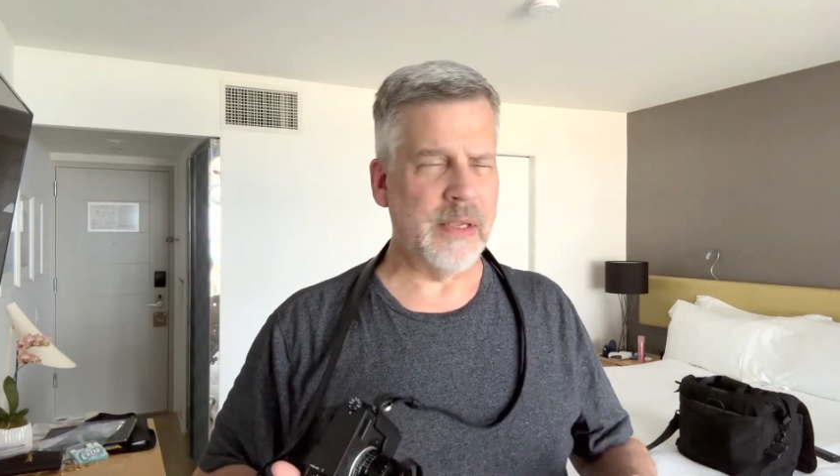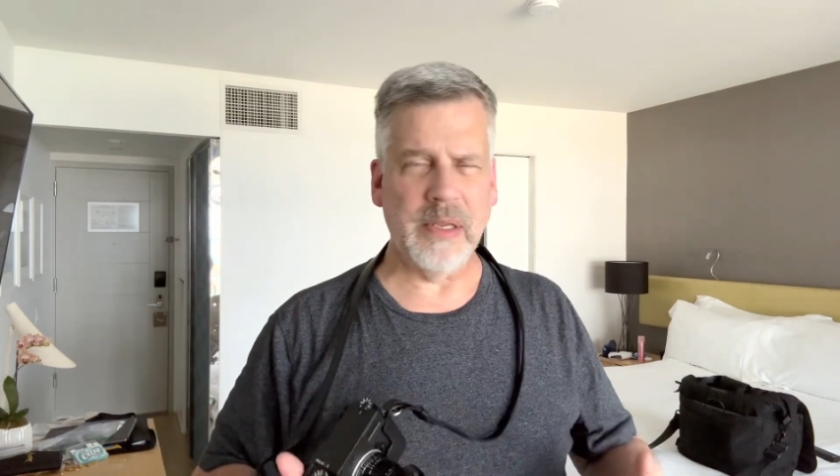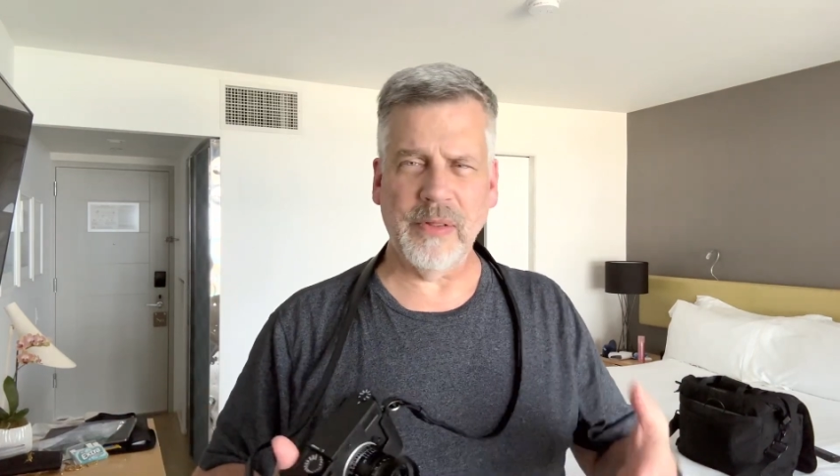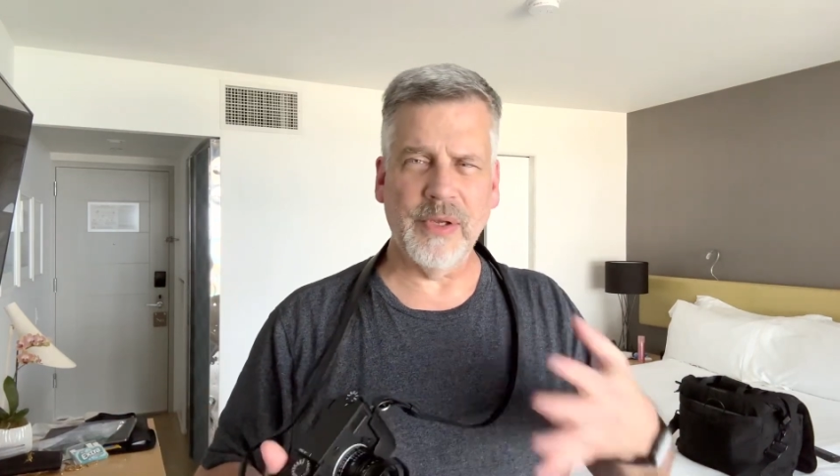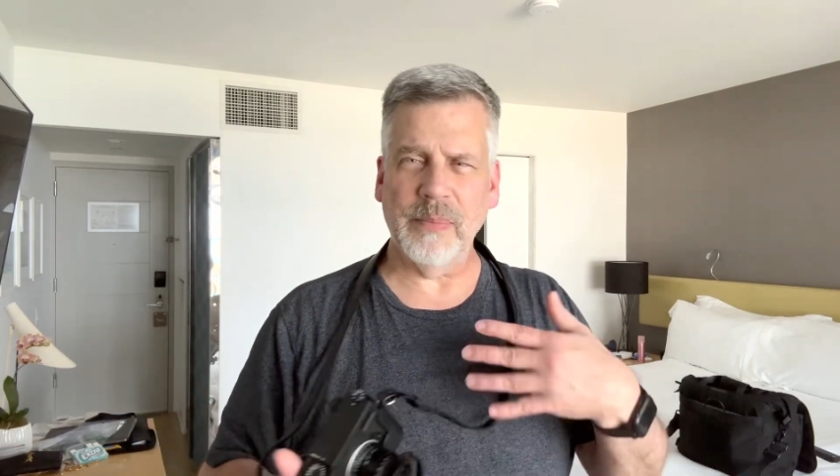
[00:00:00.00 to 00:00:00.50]

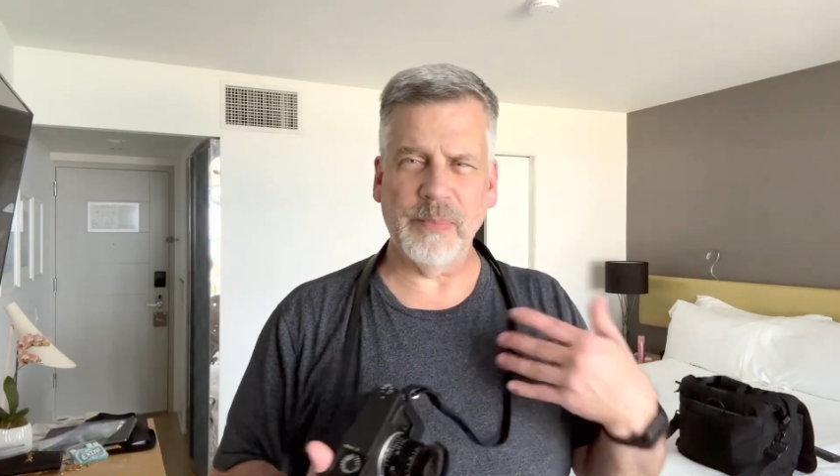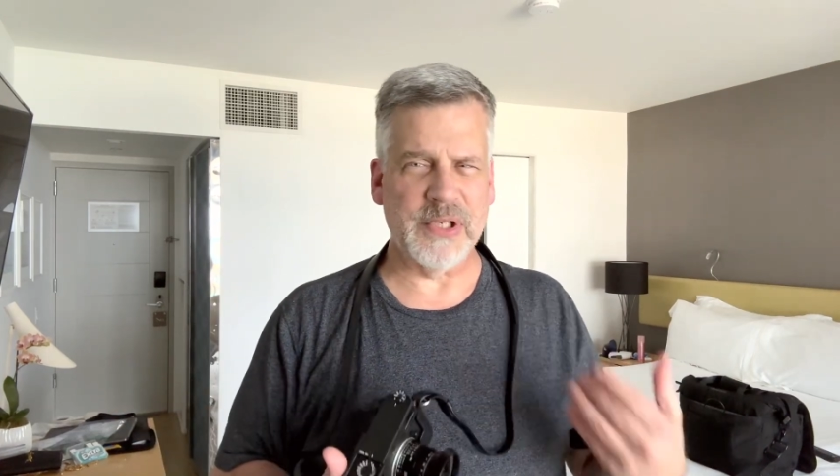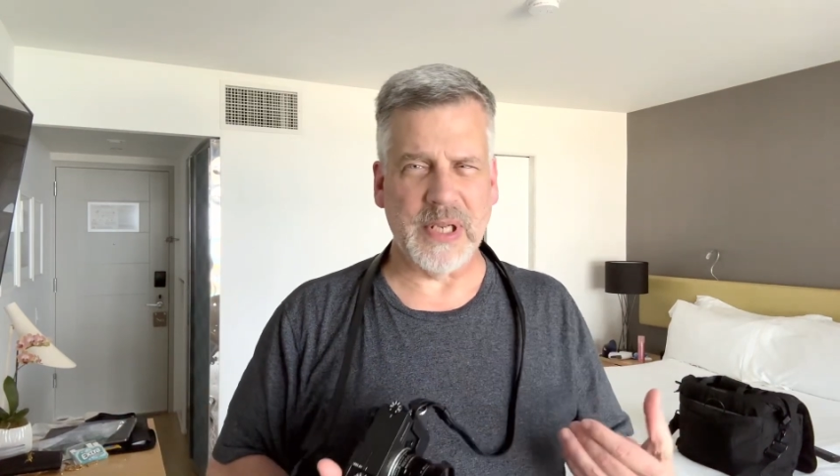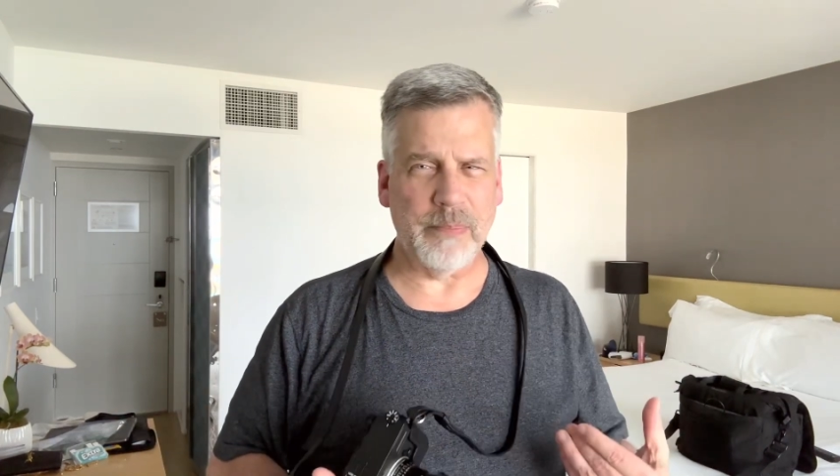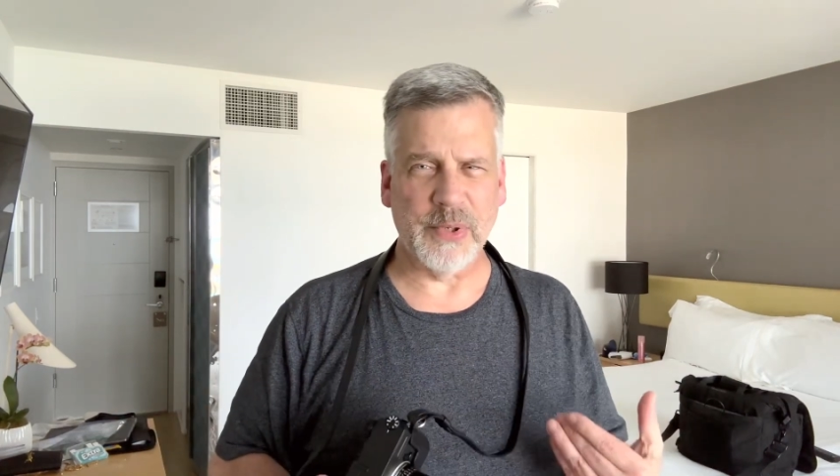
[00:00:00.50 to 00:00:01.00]
the
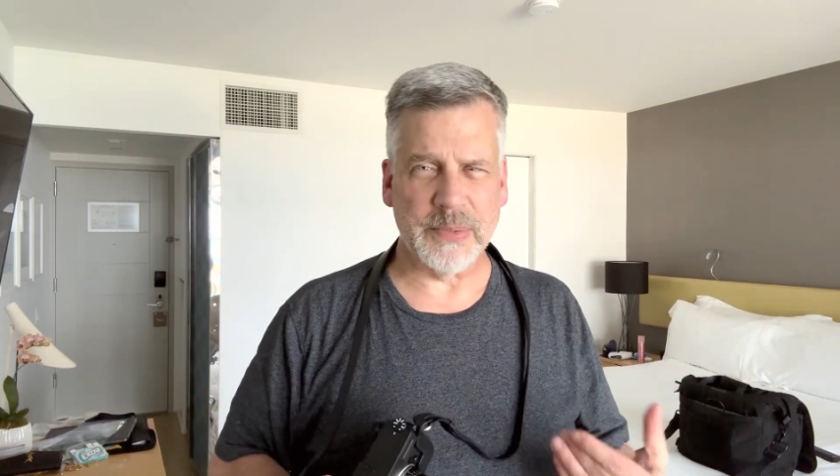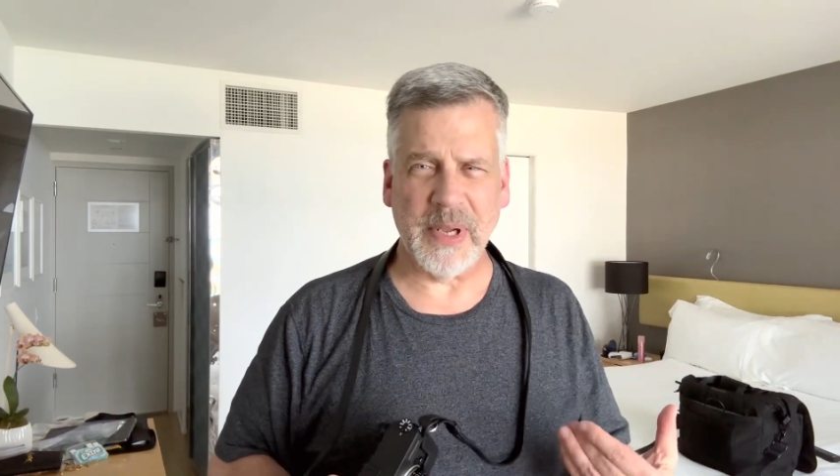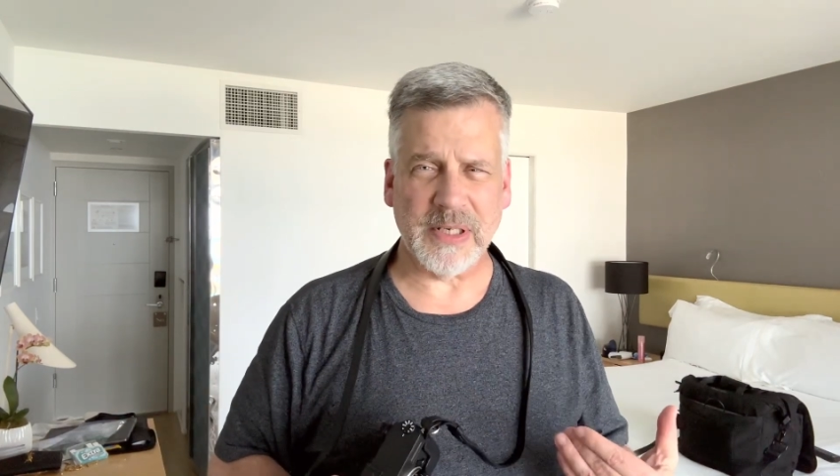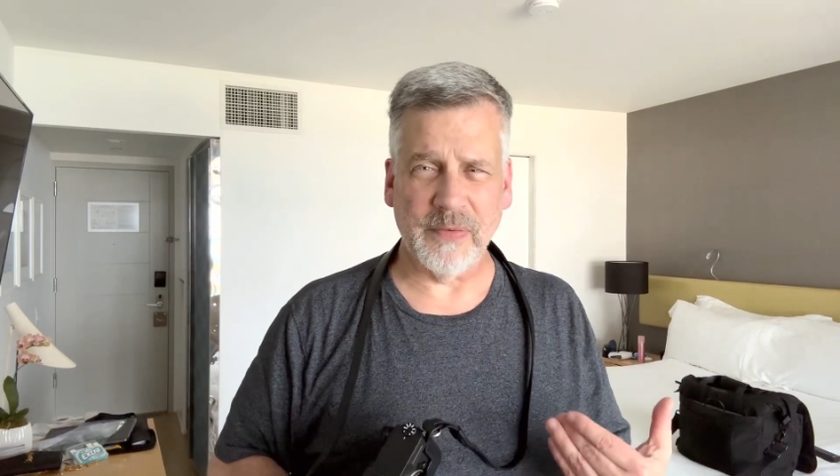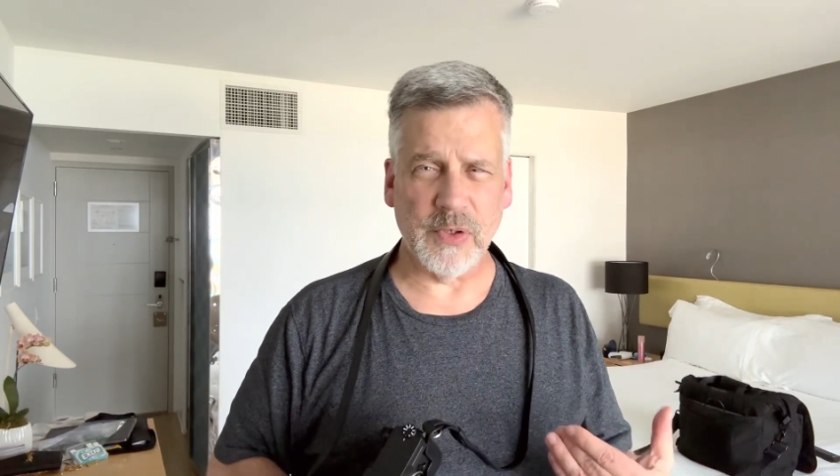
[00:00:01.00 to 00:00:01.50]

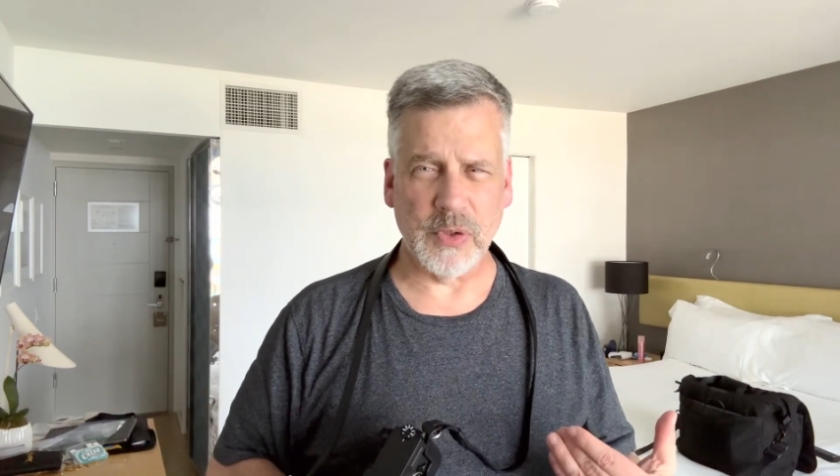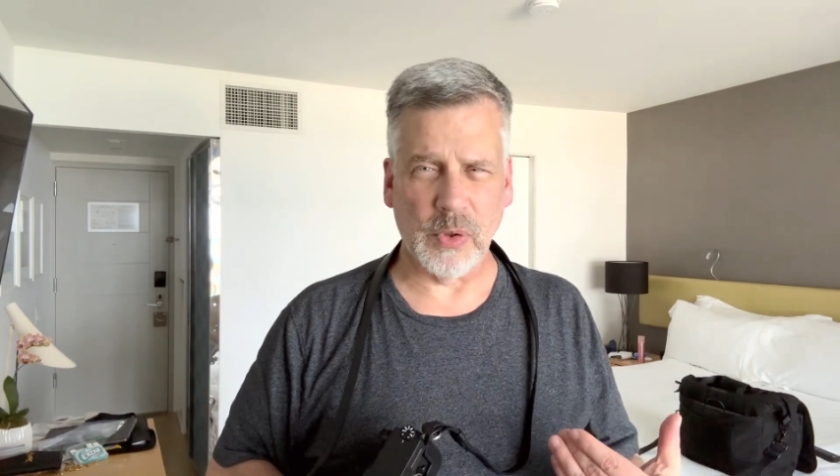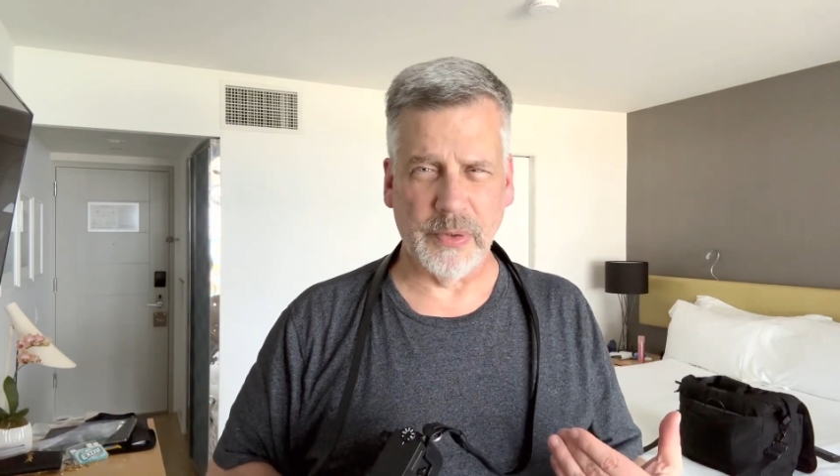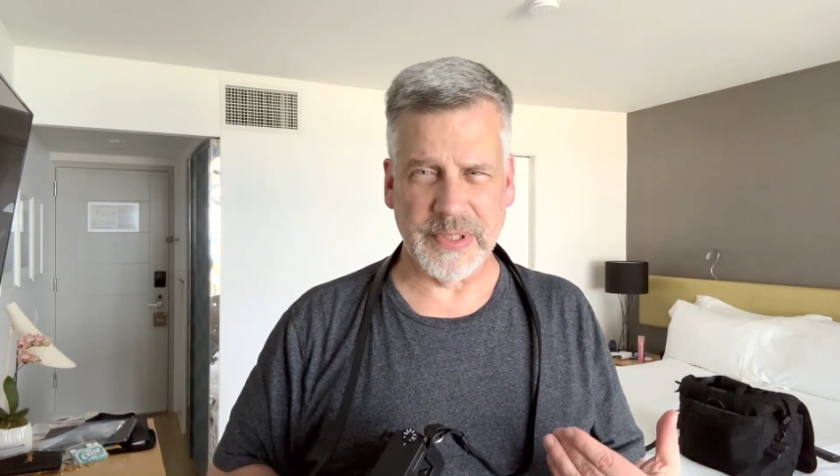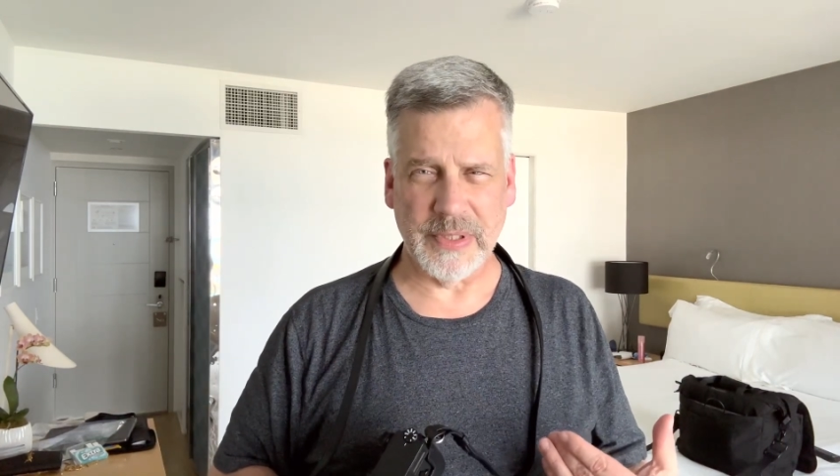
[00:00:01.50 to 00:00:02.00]
perspective
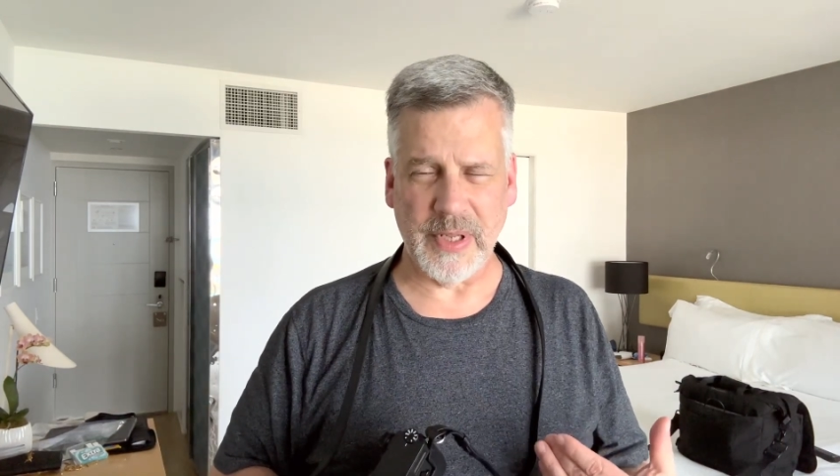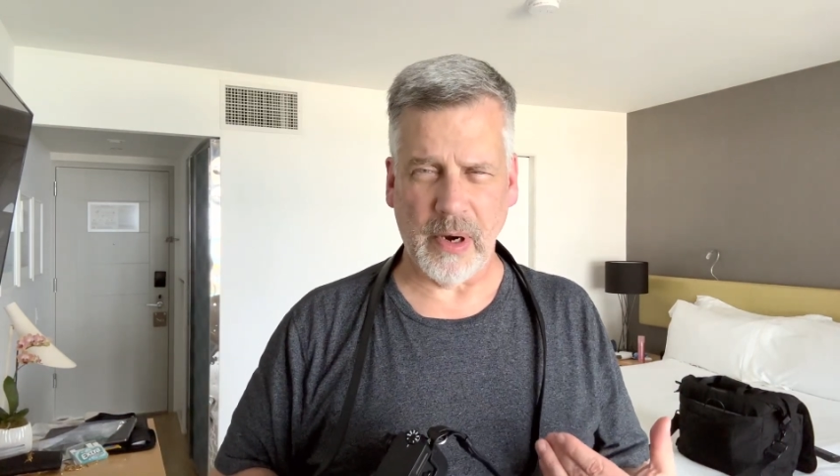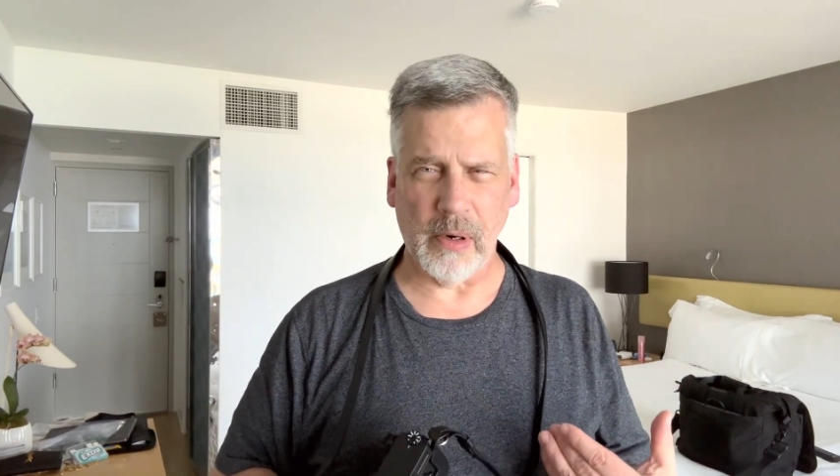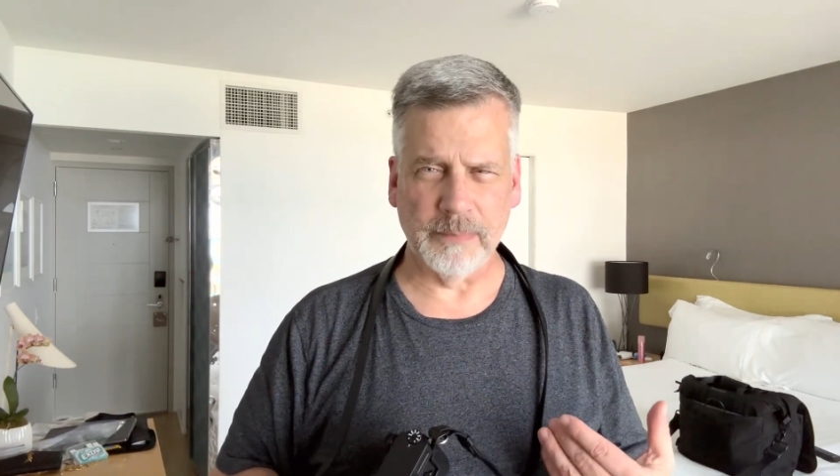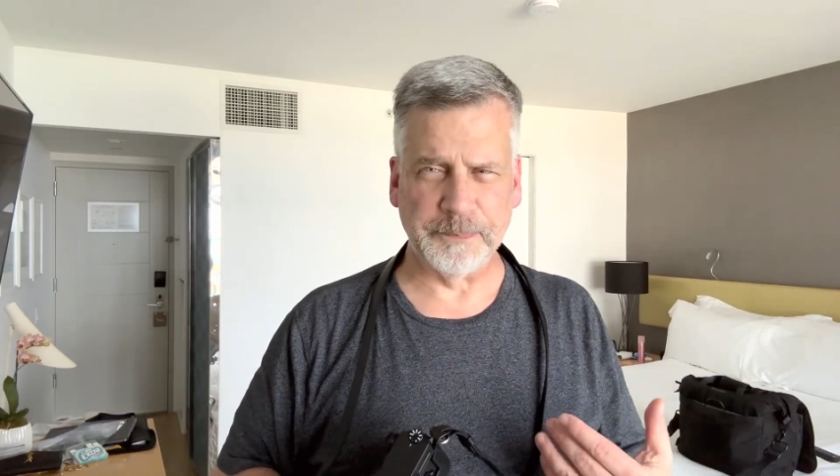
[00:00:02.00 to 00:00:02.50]
control isn't there.